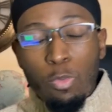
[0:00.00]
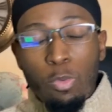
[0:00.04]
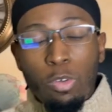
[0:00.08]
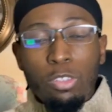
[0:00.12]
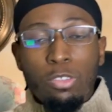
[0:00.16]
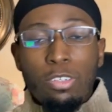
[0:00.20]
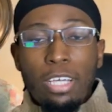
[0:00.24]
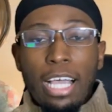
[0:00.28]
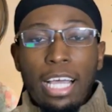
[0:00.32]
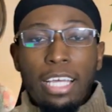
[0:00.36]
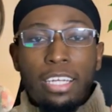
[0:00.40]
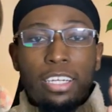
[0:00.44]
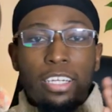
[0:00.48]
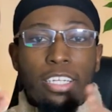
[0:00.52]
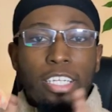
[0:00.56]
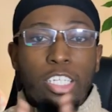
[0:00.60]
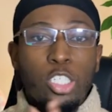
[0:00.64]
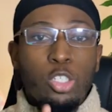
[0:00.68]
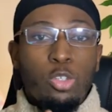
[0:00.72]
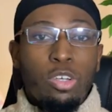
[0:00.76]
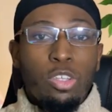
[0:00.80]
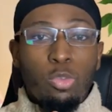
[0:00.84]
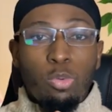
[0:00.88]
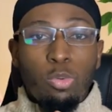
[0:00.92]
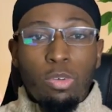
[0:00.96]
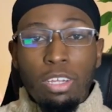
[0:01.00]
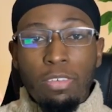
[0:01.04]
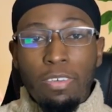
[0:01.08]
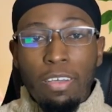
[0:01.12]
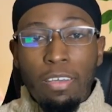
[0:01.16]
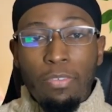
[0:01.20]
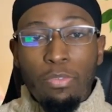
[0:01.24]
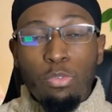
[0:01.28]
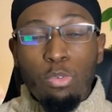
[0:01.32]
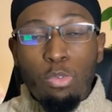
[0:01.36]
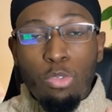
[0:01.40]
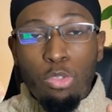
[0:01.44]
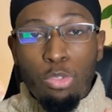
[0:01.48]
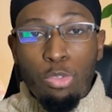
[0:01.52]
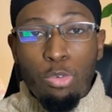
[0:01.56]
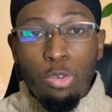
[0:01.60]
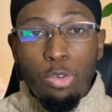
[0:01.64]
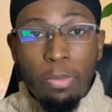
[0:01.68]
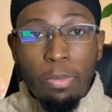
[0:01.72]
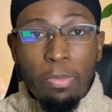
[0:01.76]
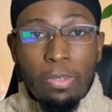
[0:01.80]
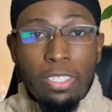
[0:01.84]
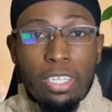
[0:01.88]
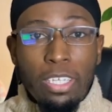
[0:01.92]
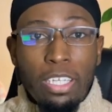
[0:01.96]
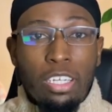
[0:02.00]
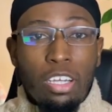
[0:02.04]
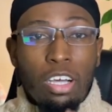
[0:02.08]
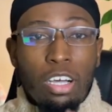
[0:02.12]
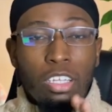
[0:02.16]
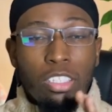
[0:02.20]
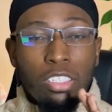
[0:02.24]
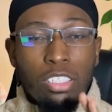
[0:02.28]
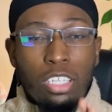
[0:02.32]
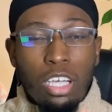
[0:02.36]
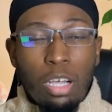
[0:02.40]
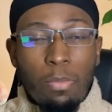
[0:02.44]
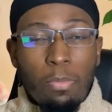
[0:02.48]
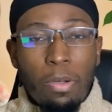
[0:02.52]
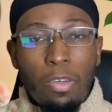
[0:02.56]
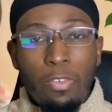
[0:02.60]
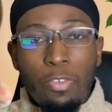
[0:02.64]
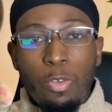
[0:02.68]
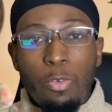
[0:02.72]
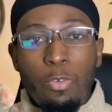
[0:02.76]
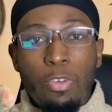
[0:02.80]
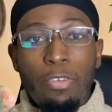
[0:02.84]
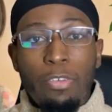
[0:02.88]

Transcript: you want to add an extra 25 to 30% on top of your